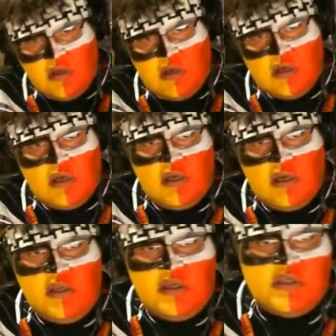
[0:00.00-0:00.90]
uh,
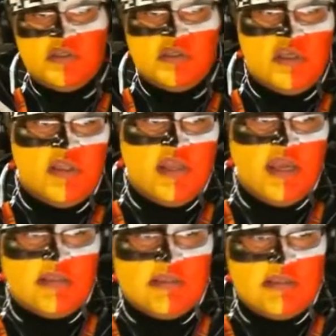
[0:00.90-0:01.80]
you could see
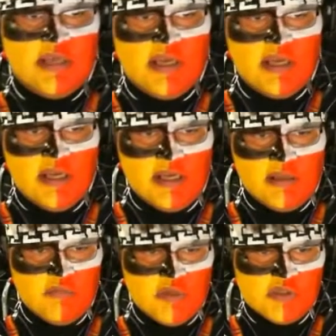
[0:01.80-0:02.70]
that
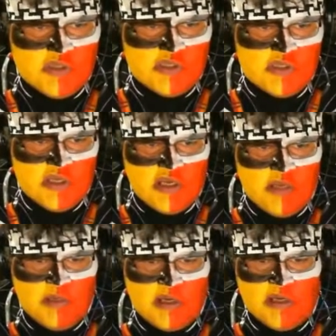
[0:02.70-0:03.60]
uh, this isn't a
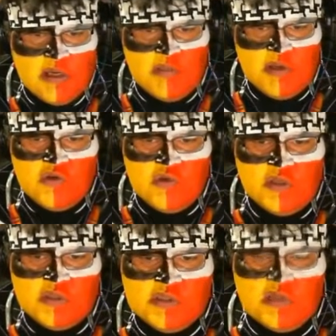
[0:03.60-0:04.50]
gimmick, and I've been doing
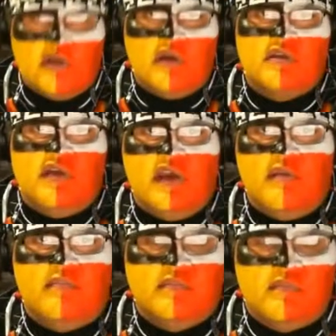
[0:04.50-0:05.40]
this a long
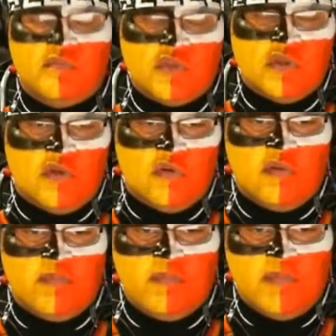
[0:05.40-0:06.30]
time. So
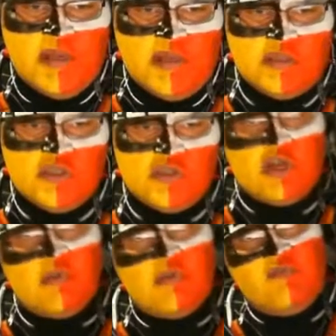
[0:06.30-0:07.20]
the Remember, paint you see on my